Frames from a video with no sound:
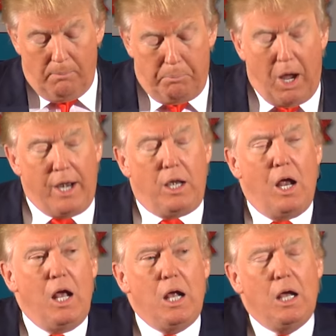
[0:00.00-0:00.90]
But
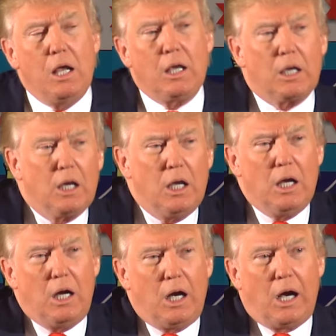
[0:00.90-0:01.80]

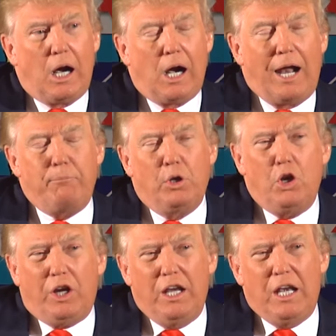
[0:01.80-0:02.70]
I'm
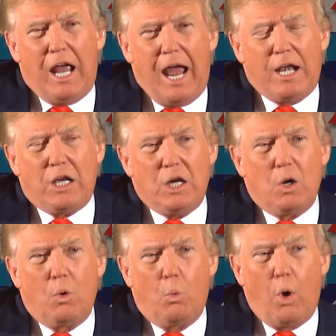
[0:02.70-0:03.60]
looking at
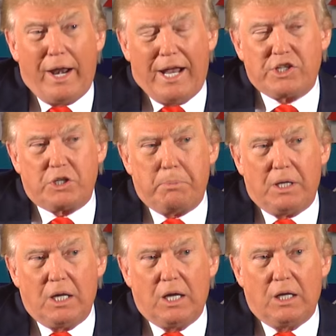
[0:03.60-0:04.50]
what has to be
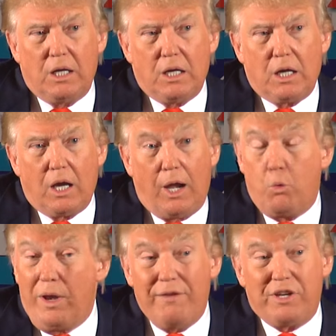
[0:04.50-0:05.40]
done,
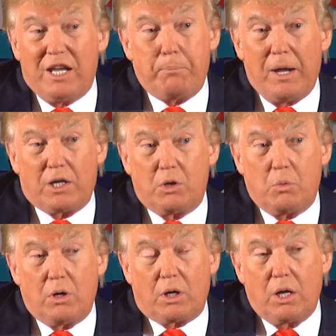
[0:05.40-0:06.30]
and we have to get back to
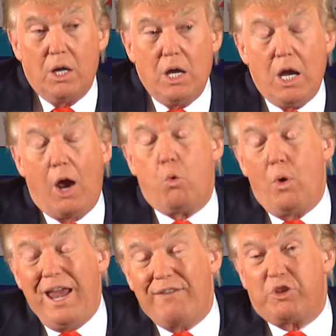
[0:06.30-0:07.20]
work. And
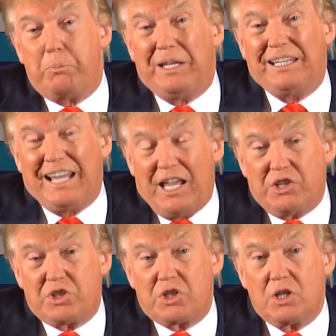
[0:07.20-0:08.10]
we have to be
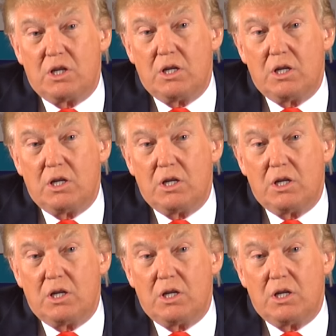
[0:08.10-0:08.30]
less